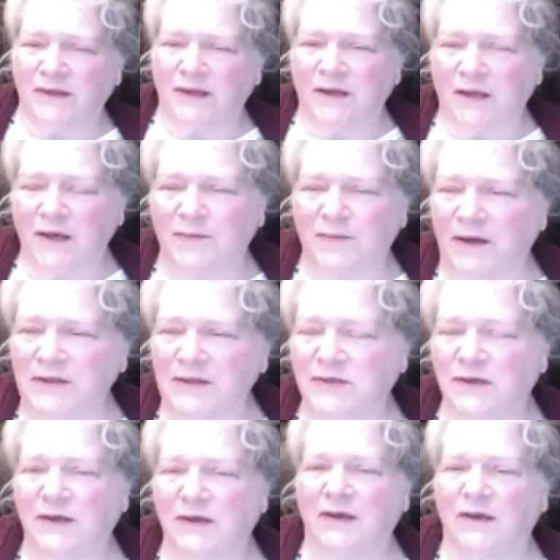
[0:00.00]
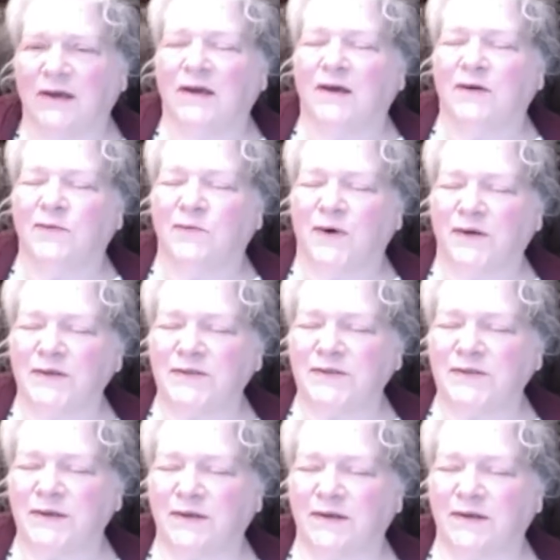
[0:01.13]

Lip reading: I liked best was